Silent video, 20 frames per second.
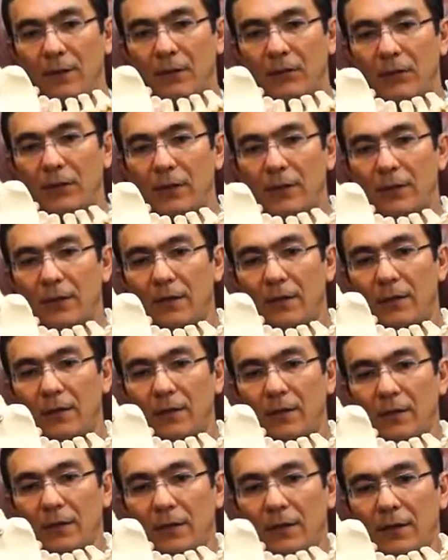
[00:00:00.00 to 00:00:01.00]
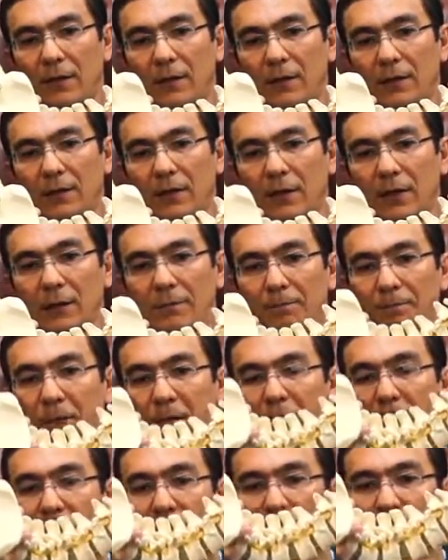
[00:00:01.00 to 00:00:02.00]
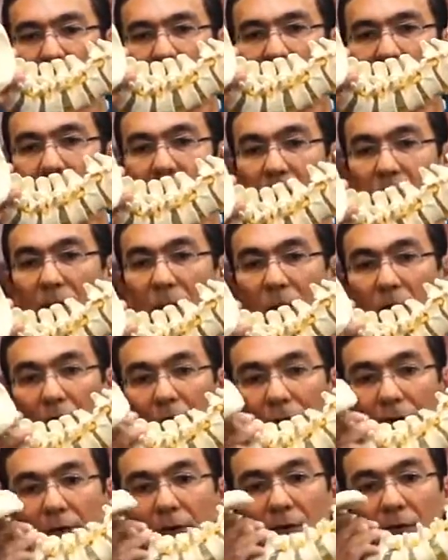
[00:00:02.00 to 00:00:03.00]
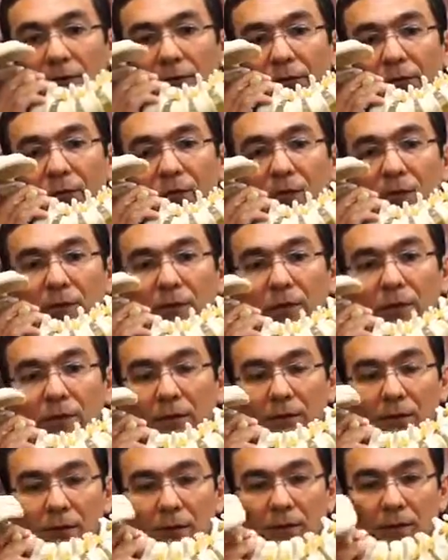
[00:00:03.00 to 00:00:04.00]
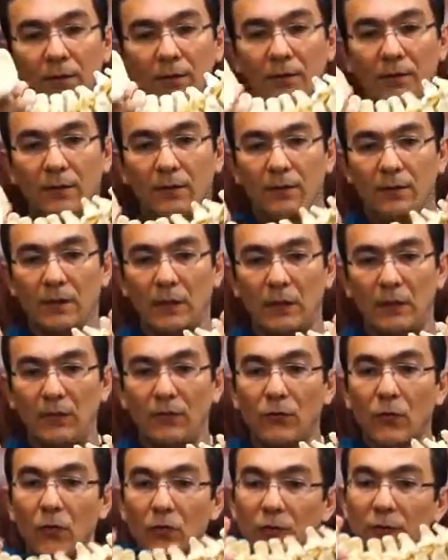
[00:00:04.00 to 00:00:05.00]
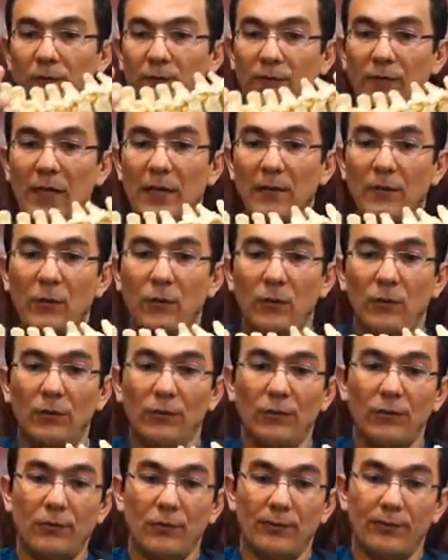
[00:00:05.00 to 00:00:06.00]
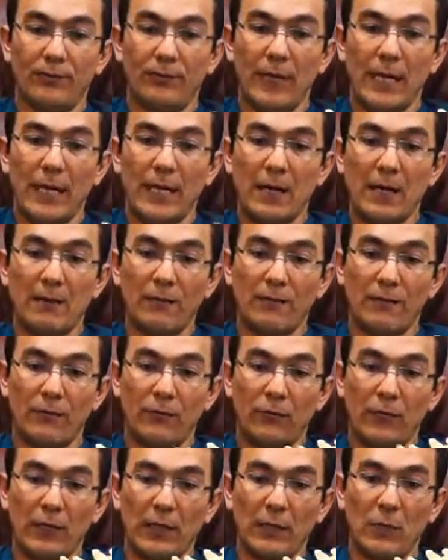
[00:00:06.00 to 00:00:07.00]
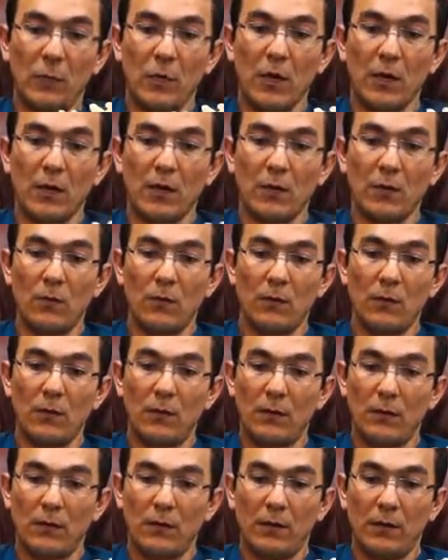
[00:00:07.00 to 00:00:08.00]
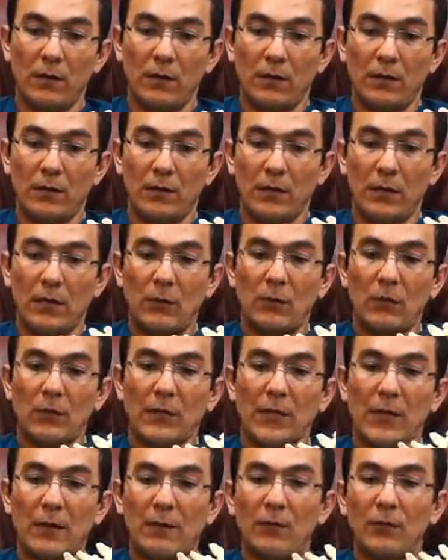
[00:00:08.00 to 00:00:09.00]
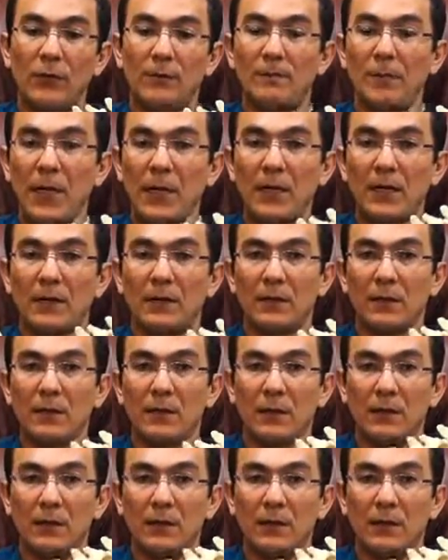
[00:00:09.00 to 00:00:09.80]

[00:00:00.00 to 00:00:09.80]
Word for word: You see that? It pinches all nerves. Of course, if they will lay down for like 1 hour, they will get up with pain.